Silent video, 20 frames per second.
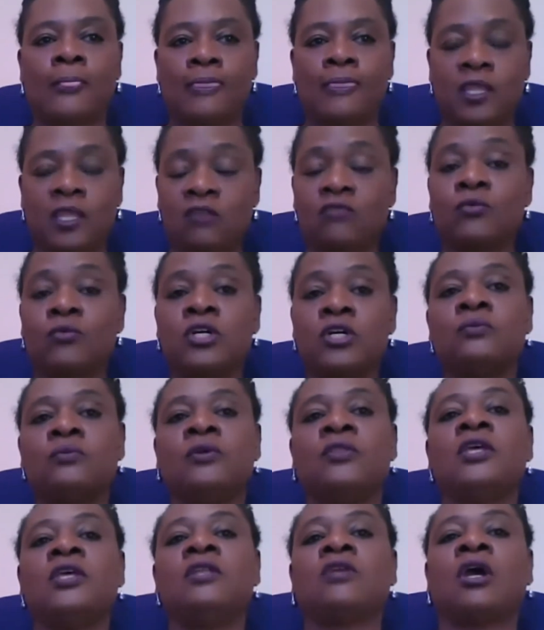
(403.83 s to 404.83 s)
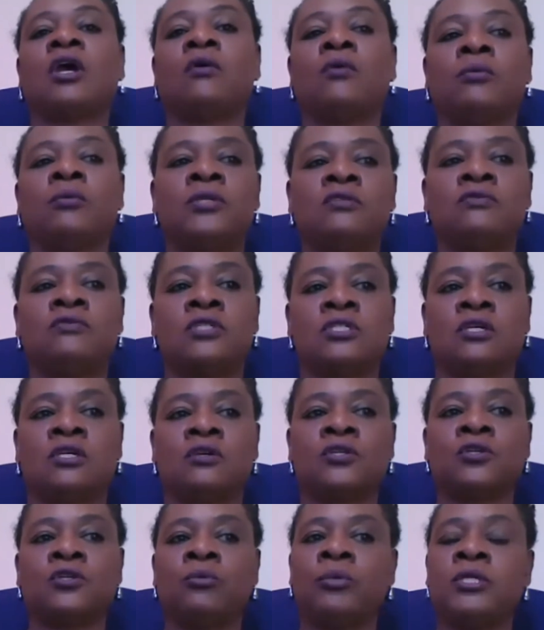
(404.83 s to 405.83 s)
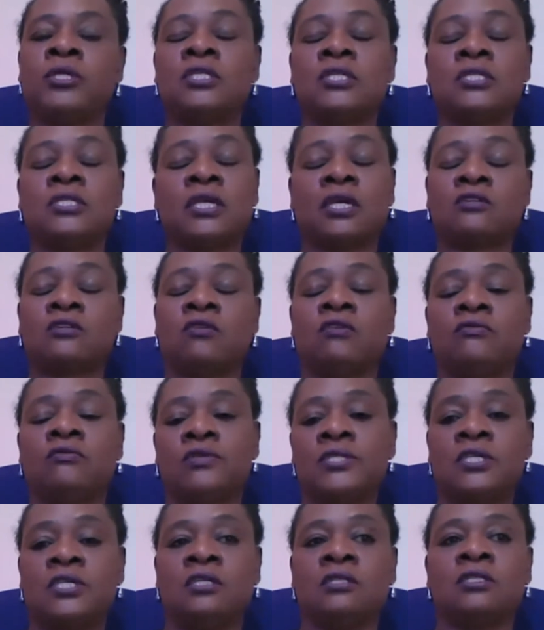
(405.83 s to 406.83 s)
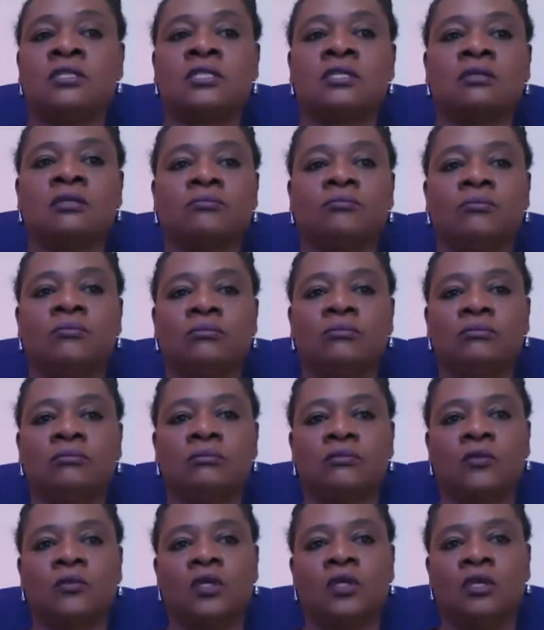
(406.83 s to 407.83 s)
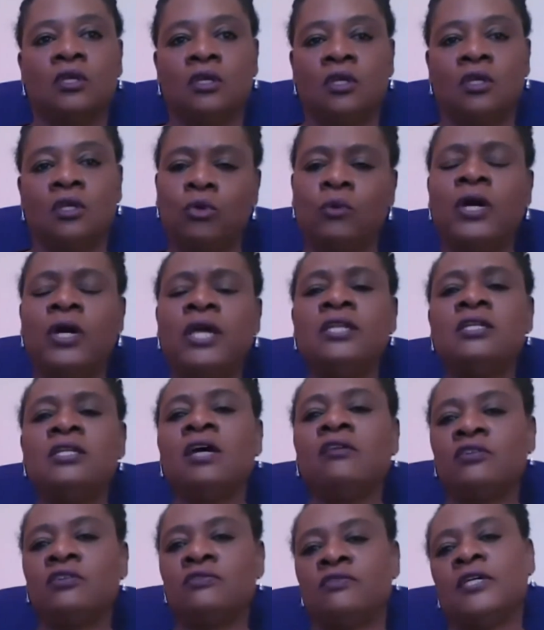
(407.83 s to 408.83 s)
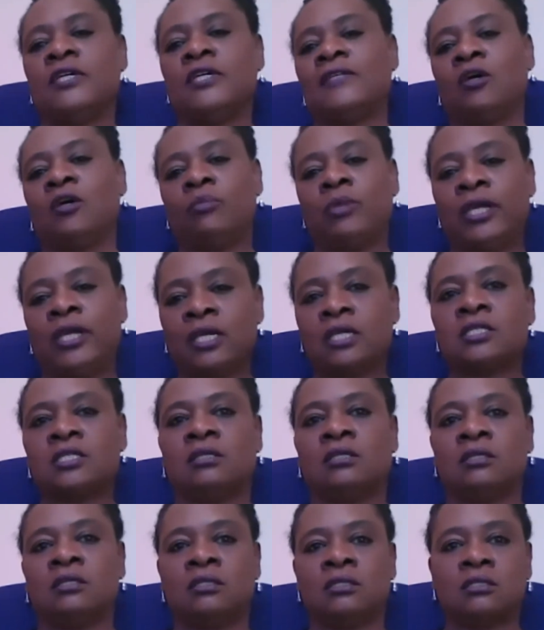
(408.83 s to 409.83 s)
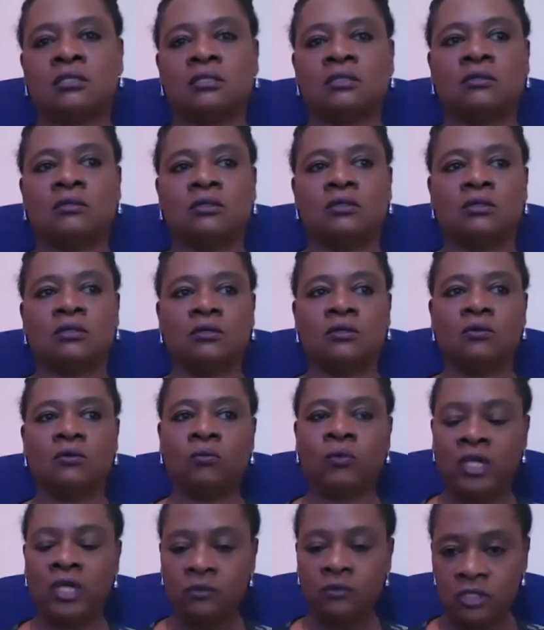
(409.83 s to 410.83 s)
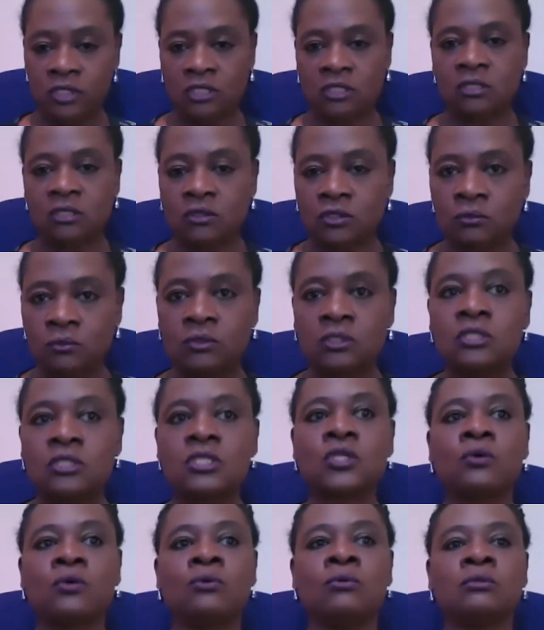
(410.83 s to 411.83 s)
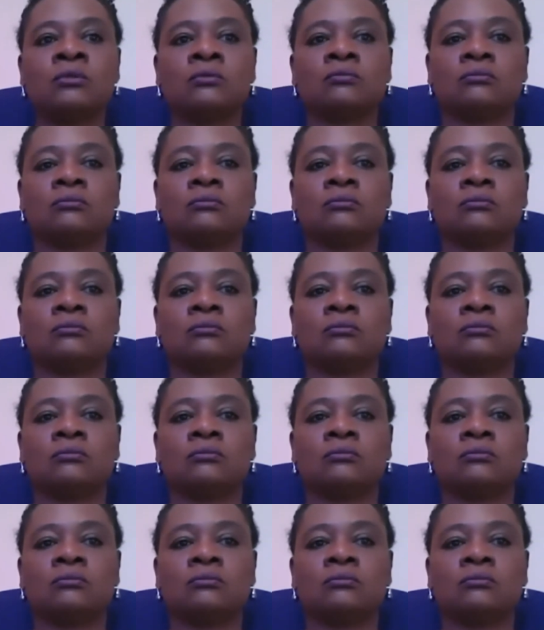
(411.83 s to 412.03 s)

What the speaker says: I've worked within the cooperative and social business sector ever since. But why did I have to find out by accident? Why was this not taught at school?